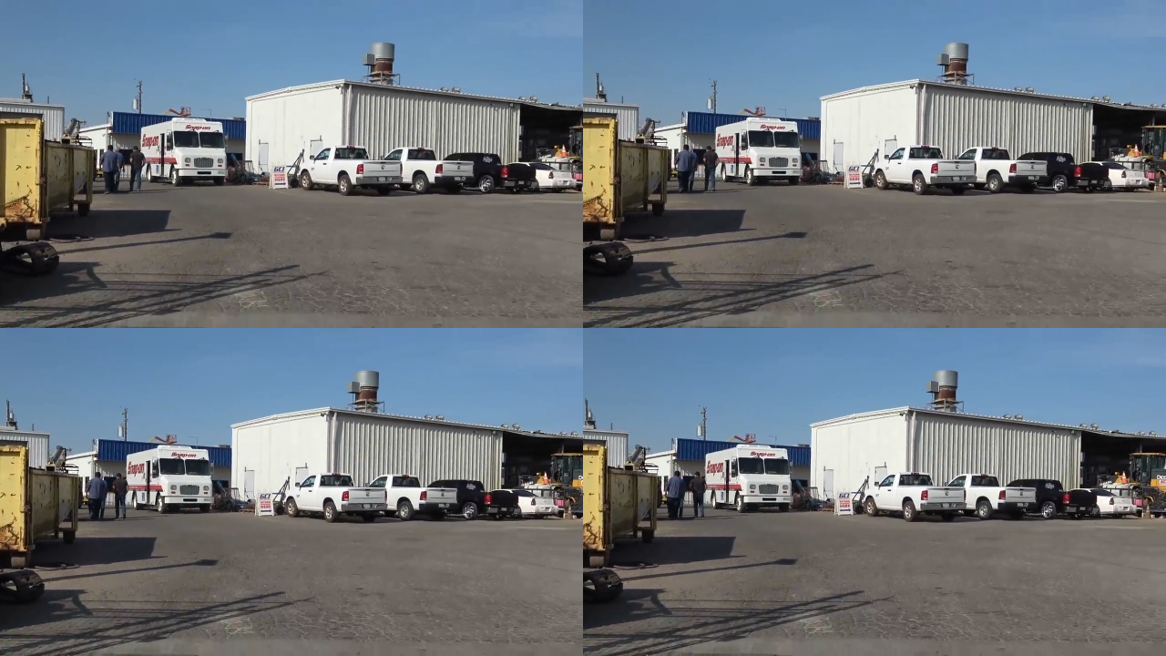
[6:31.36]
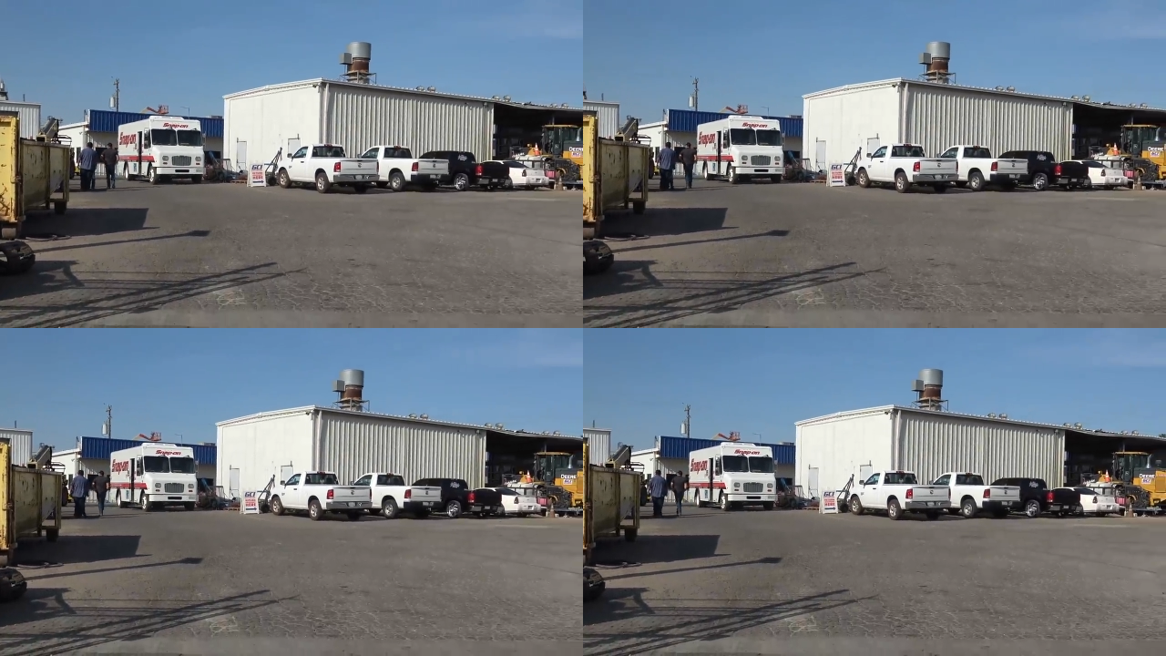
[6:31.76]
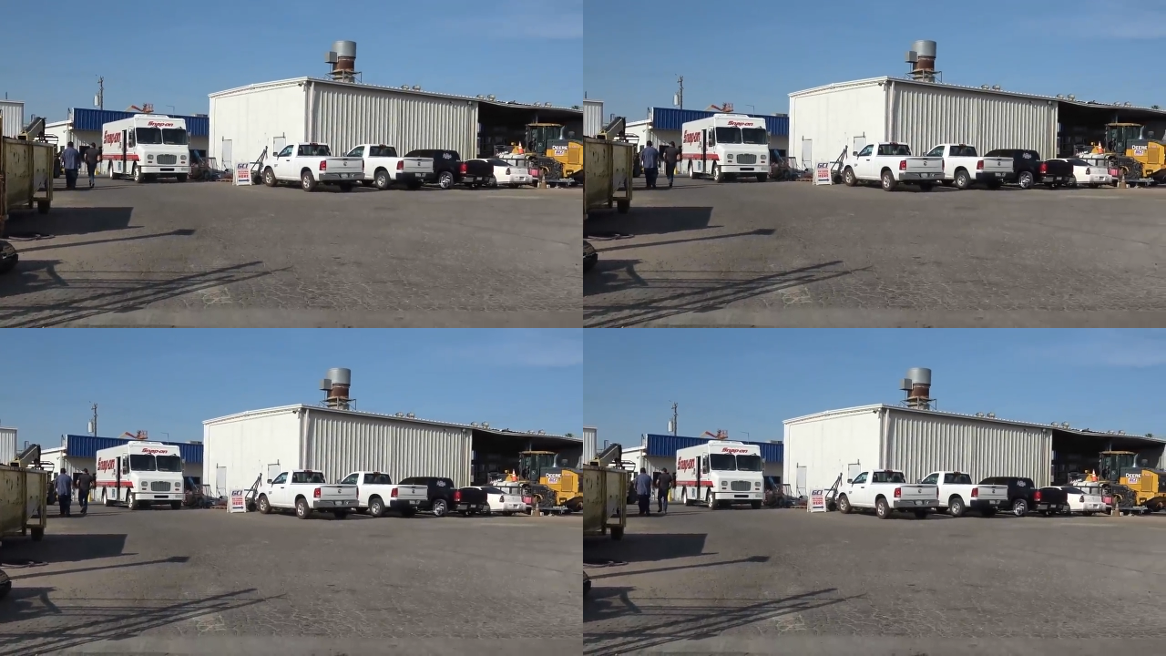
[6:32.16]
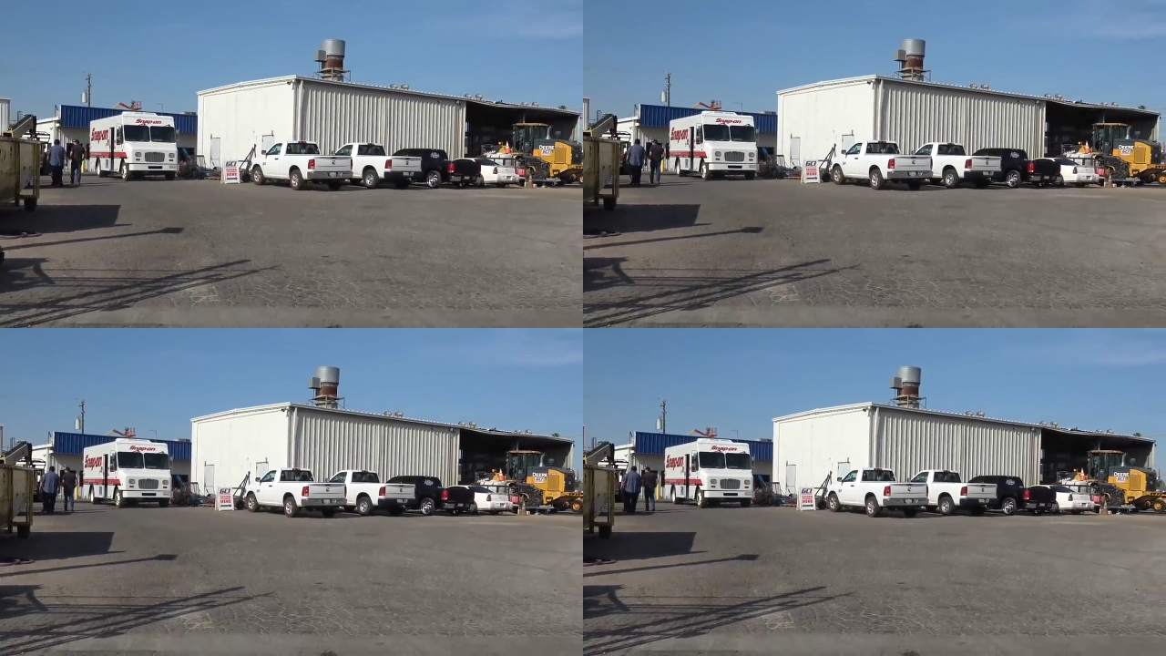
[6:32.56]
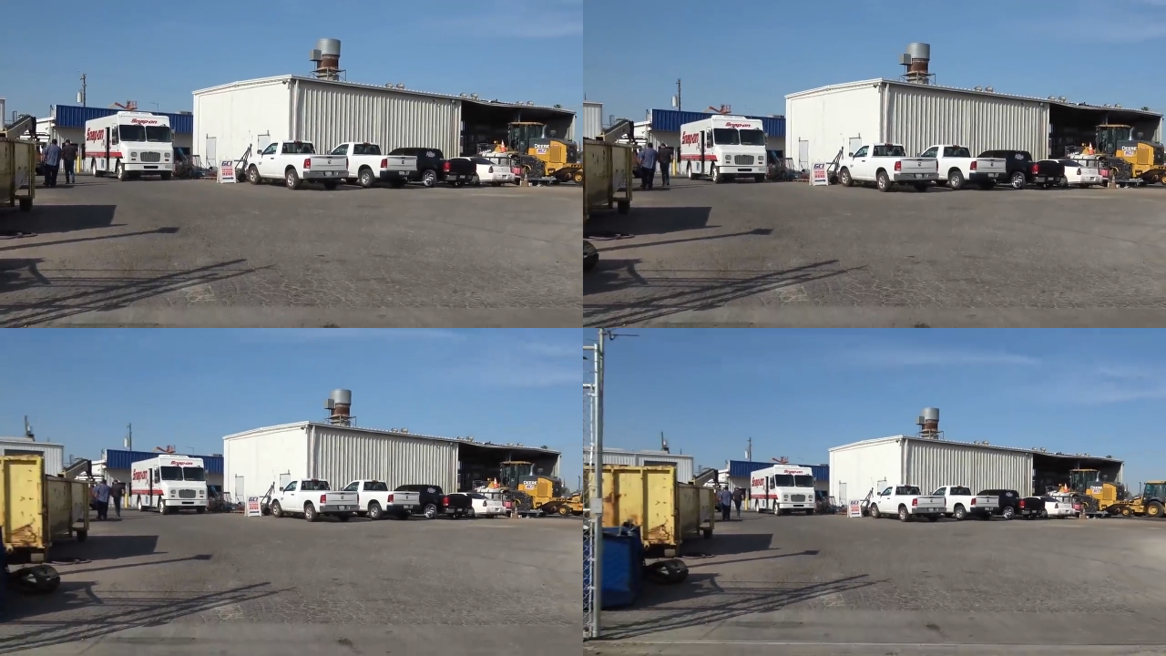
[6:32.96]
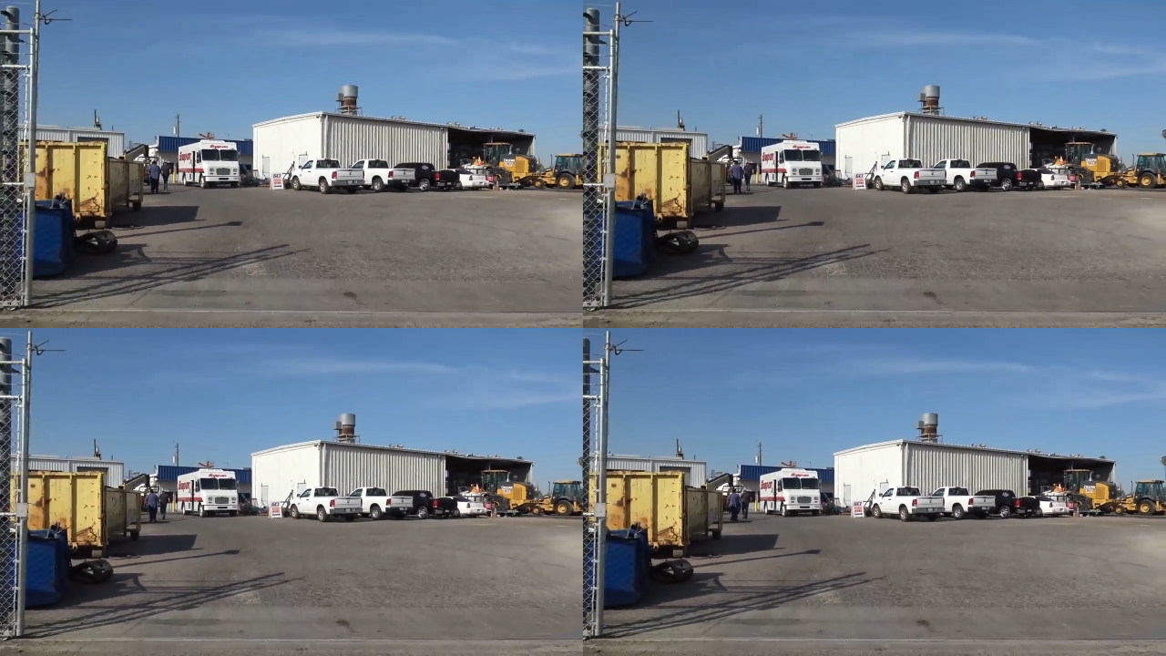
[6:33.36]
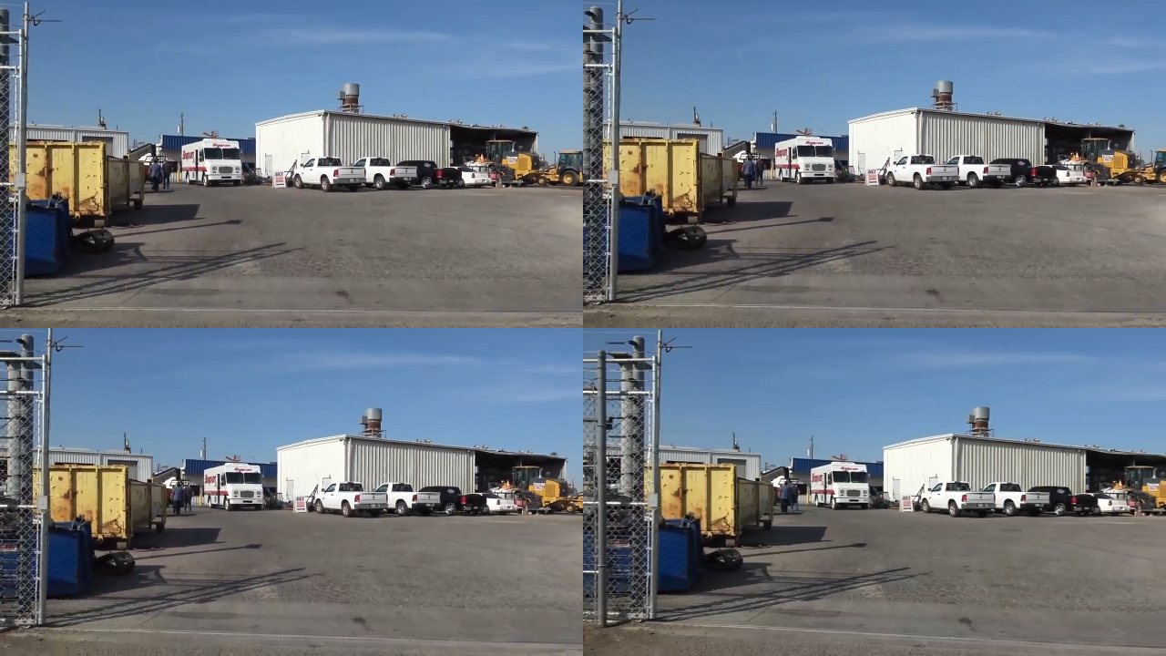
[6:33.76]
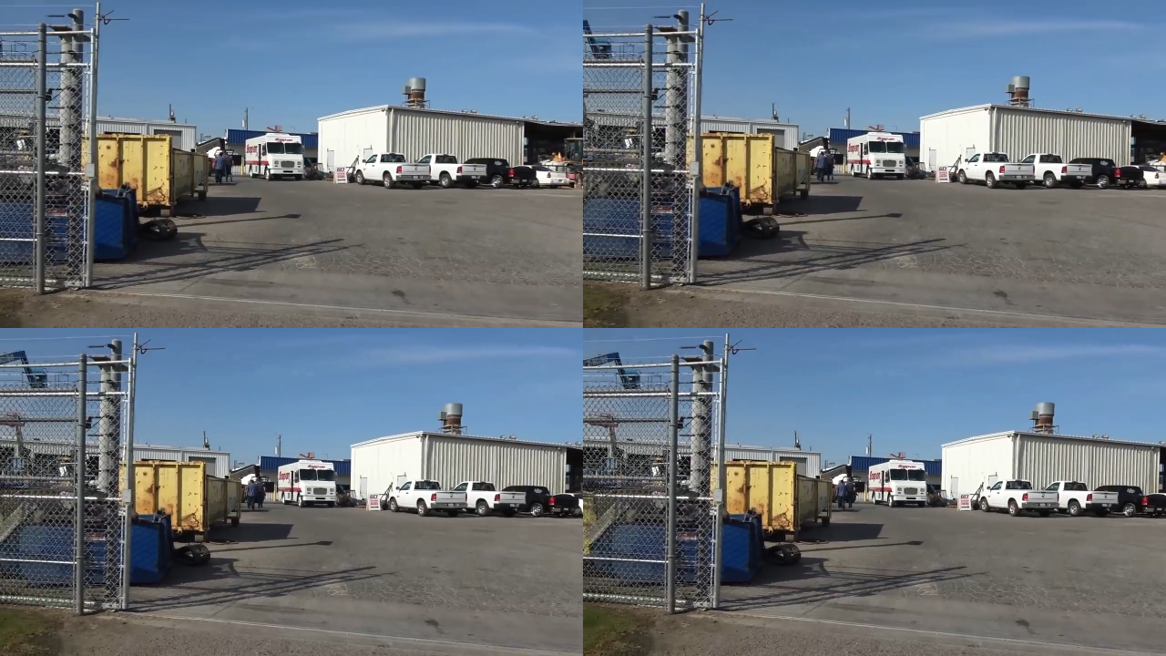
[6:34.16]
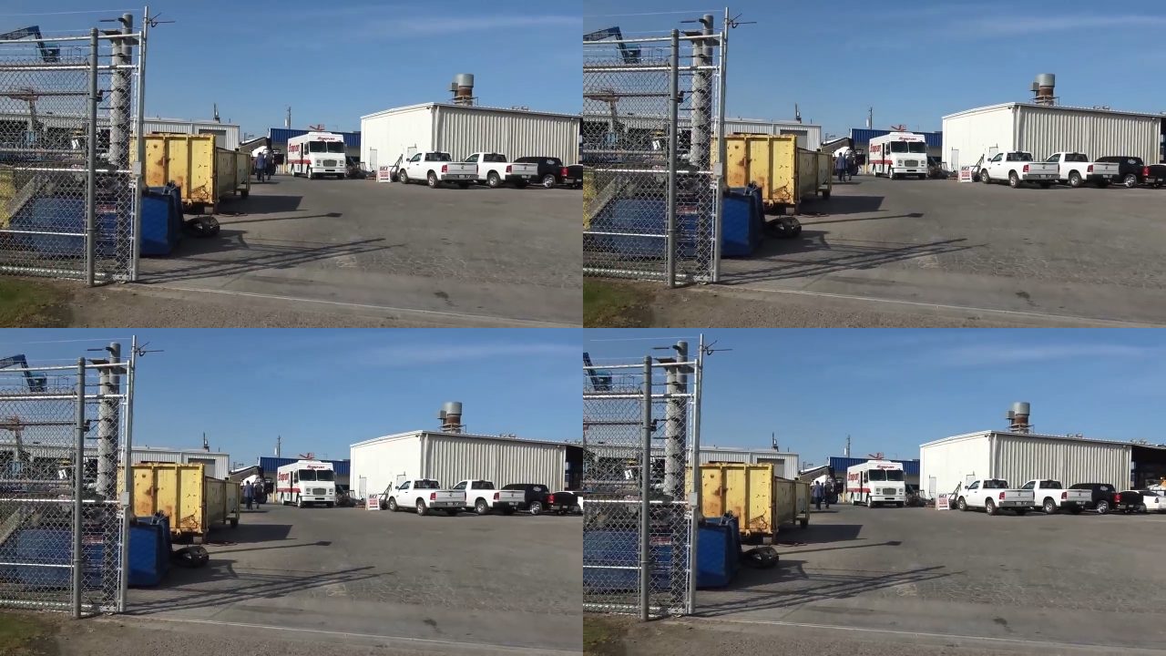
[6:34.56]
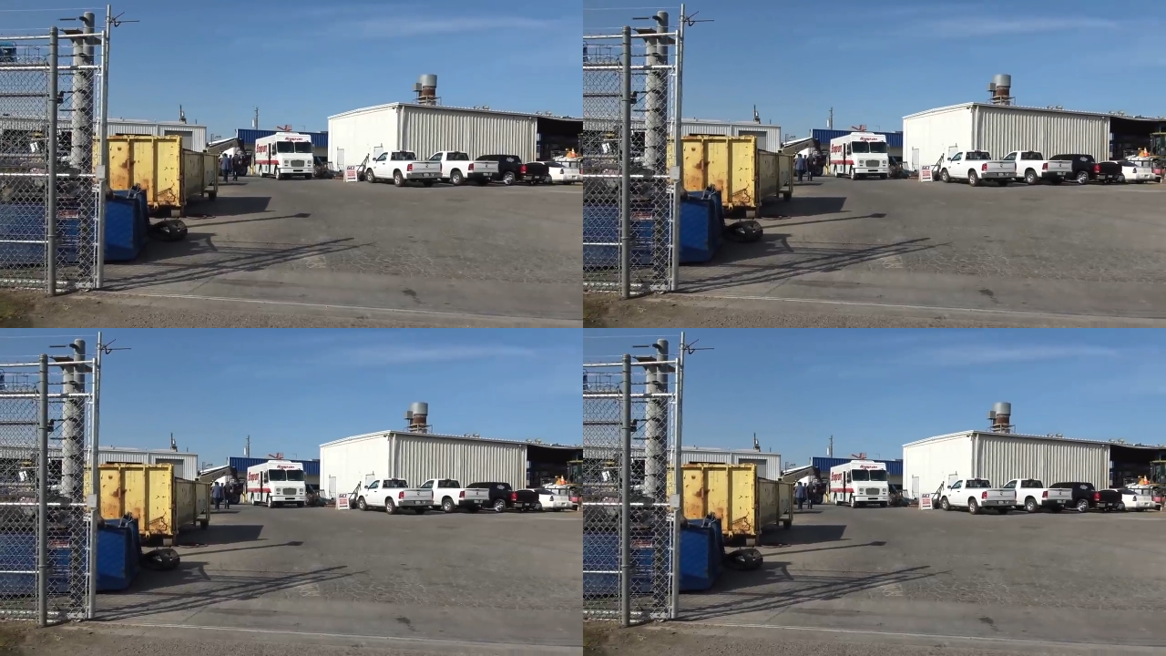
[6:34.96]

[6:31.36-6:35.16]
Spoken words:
(no speaker visible)